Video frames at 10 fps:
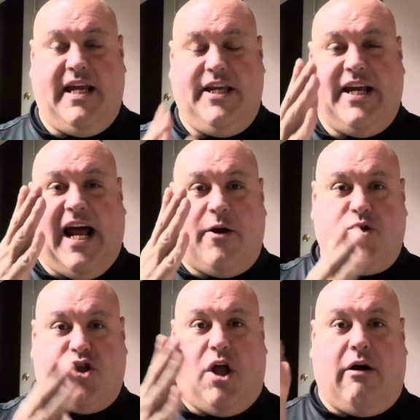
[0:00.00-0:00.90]
you got to
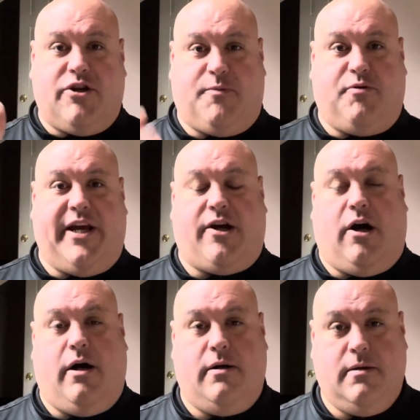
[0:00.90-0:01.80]
install as your play
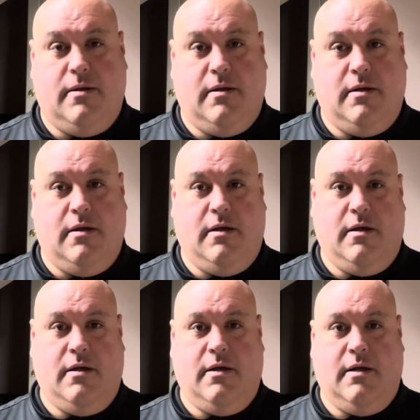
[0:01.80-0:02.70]
call.
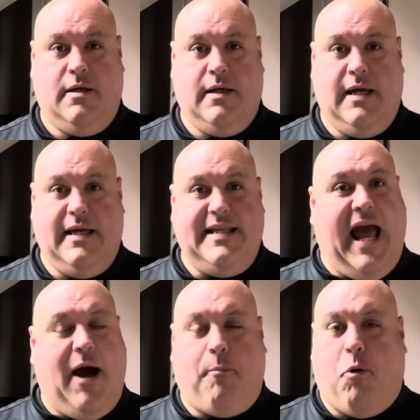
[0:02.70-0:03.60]

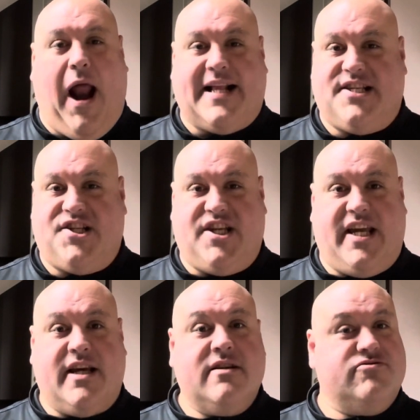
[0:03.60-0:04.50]
Now
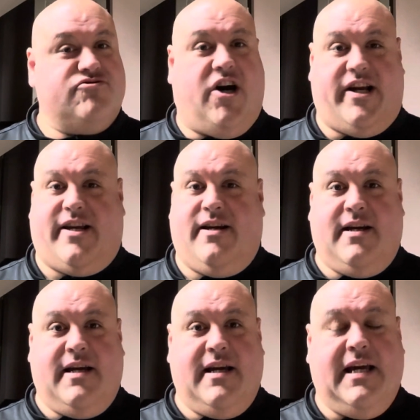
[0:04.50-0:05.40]
practicing, look,
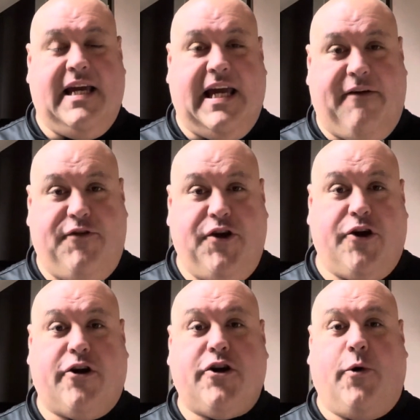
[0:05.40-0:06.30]
if
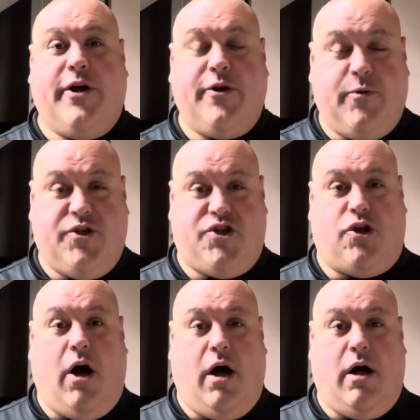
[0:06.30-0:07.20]
you're going to
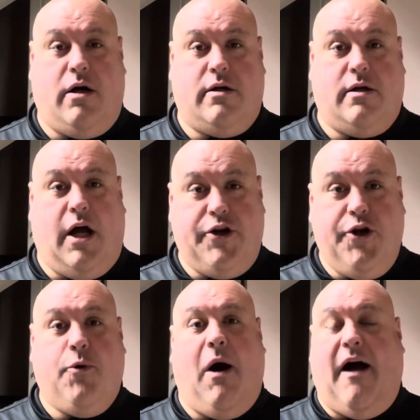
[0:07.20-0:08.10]
install a
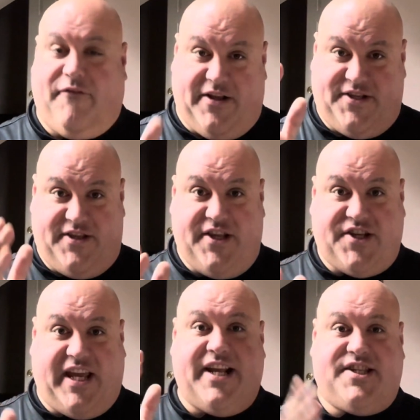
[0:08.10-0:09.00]
new offense, in this
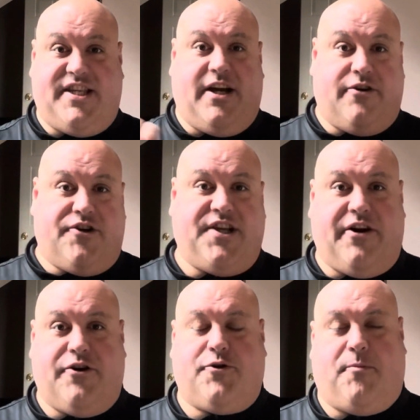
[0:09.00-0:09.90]
case the under
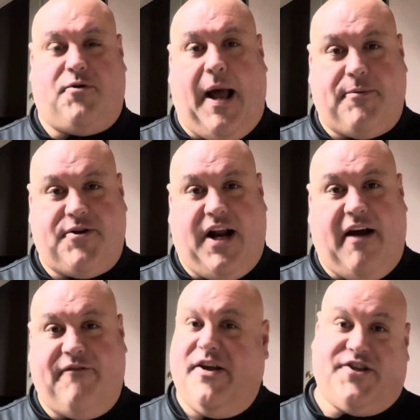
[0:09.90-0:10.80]
center triple option
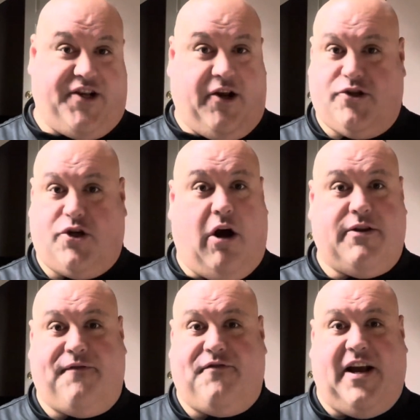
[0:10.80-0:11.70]
offense, you can also
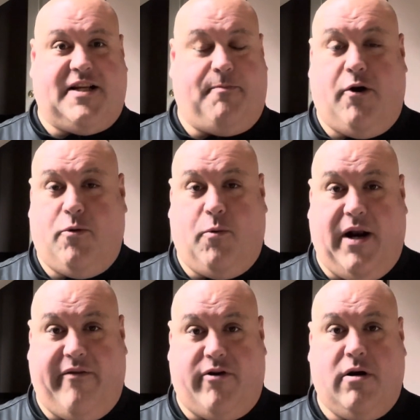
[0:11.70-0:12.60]
call it the Flexbone or
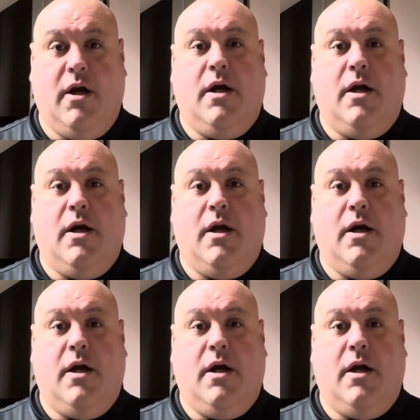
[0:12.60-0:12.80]
whatever.